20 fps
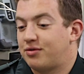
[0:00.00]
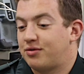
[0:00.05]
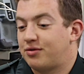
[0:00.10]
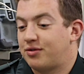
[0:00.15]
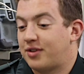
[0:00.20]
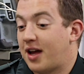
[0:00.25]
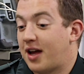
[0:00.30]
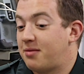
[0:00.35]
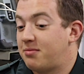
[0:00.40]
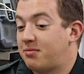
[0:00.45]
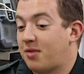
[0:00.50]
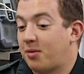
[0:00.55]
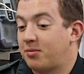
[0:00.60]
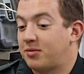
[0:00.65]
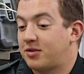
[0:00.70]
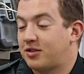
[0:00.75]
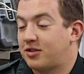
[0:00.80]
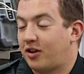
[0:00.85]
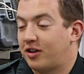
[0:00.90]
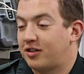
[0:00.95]
Then
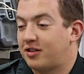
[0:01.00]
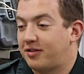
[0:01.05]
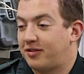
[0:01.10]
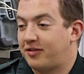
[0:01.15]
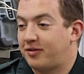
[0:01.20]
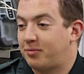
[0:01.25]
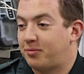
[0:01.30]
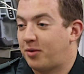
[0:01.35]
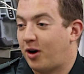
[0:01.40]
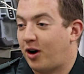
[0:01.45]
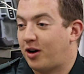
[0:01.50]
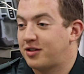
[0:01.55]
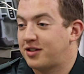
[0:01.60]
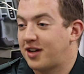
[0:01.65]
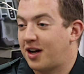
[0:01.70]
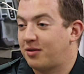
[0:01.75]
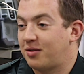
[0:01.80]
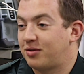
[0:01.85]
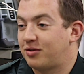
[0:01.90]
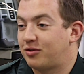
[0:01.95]
Mum decided to pass
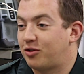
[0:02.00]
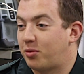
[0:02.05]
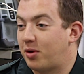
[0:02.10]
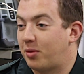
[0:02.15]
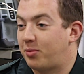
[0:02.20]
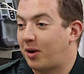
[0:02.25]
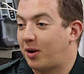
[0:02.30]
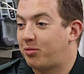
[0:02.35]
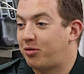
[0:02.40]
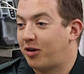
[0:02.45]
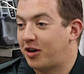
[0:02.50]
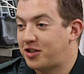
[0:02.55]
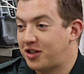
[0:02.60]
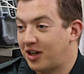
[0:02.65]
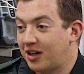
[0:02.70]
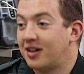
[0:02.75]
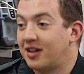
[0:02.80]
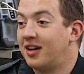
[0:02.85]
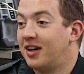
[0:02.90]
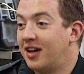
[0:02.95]
out, drop her blood
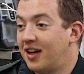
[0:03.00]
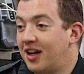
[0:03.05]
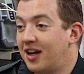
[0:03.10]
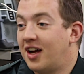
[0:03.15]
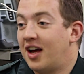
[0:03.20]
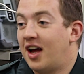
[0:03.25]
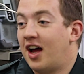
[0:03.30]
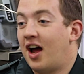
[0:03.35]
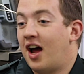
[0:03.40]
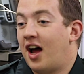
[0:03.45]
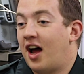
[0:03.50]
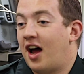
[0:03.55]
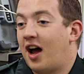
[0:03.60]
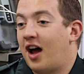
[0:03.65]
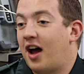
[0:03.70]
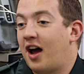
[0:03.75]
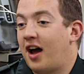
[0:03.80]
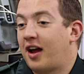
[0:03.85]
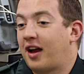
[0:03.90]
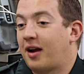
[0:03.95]
pressure,
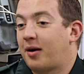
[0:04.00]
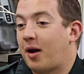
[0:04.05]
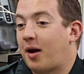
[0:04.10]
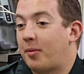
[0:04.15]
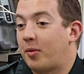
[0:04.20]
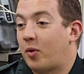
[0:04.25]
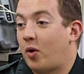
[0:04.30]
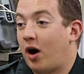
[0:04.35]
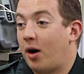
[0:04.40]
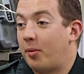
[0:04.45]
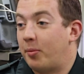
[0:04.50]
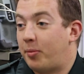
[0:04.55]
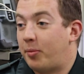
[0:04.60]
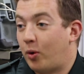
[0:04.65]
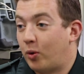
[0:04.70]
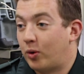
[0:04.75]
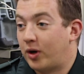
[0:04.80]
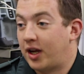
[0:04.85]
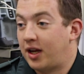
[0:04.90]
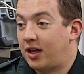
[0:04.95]
come quite
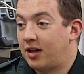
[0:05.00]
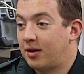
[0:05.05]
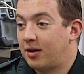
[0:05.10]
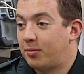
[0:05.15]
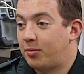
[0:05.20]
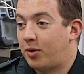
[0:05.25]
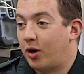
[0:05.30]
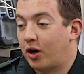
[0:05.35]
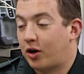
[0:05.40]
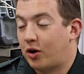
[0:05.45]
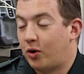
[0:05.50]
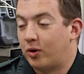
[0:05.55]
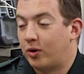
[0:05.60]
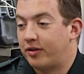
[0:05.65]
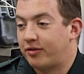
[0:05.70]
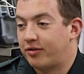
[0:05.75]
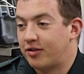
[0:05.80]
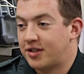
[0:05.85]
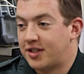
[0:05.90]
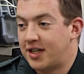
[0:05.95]
poorly, put a call
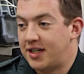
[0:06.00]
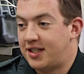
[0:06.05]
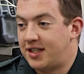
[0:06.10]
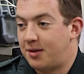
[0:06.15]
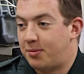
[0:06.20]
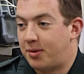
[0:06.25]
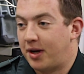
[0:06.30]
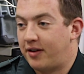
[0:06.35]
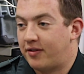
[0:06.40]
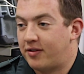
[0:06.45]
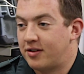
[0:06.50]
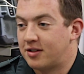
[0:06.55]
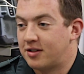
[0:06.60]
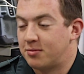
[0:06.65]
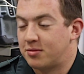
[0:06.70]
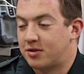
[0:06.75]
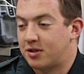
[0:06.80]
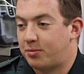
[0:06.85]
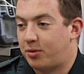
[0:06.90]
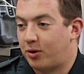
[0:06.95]
in for a CCP for
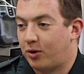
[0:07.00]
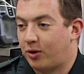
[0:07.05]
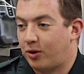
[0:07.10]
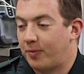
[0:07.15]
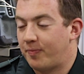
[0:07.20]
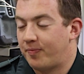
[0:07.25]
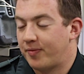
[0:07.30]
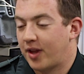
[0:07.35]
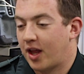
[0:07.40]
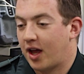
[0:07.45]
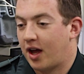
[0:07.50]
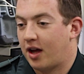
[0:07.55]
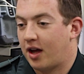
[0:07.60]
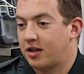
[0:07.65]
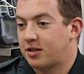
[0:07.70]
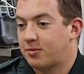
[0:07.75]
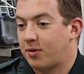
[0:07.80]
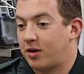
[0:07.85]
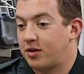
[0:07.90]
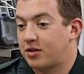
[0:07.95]
some support,
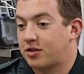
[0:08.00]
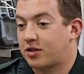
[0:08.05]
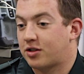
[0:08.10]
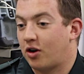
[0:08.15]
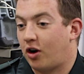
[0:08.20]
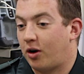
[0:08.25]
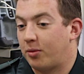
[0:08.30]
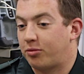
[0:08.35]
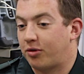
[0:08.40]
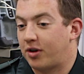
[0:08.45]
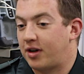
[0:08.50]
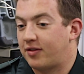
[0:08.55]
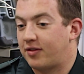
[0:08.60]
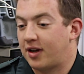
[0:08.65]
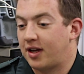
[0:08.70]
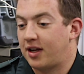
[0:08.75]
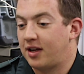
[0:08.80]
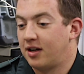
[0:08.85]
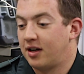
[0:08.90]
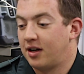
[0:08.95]
spoke to Scott
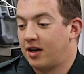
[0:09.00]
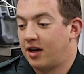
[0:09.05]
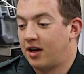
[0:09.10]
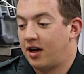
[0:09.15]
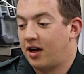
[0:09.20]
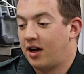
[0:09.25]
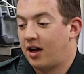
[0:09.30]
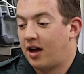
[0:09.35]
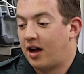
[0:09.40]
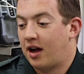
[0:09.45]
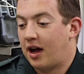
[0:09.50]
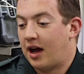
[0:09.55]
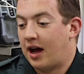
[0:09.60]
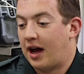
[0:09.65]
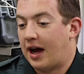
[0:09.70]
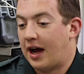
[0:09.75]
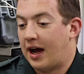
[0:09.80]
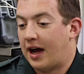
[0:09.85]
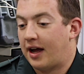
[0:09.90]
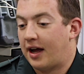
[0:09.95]
briefly,
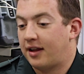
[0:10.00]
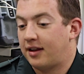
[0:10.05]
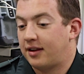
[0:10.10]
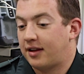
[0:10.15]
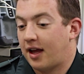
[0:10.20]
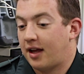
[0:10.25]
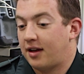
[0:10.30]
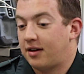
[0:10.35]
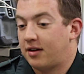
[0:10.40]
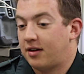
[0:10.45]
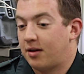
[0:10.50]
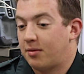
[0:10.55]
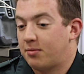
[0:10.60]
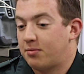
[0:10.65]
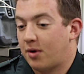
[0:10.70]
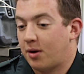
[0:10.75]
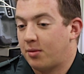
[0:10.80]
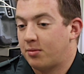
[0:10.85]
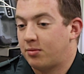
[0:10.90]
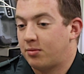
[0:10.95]
and then
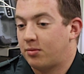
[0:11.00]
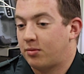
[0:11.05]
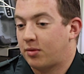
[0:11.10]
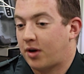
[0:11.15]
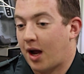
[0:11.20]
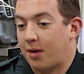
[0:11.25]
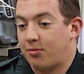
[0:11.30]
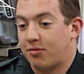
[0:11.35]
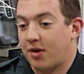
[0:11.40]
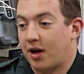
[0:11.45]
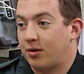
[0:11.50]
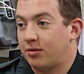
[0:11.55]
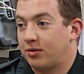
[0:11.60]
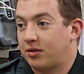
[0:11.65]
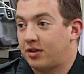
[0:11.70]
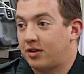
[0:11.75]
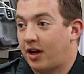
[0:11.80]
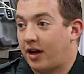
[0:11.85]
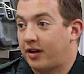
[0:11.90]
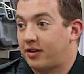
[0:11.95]
Mum came
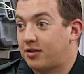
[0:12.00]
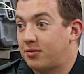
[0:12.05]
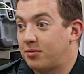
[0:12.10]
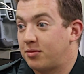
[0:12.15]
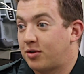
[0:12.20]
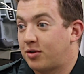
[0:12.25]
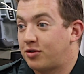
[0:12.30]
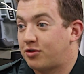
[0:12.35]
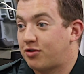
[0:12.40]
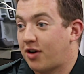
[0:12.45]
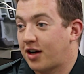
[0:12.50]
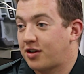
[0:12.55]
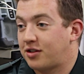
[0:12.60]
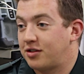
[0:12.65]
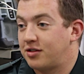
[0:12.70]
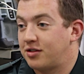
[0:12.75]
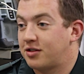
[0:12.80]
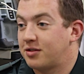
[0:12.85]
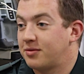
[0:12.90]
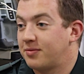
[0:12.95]
round, had some
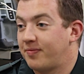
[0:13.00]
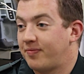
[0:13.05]
contractions,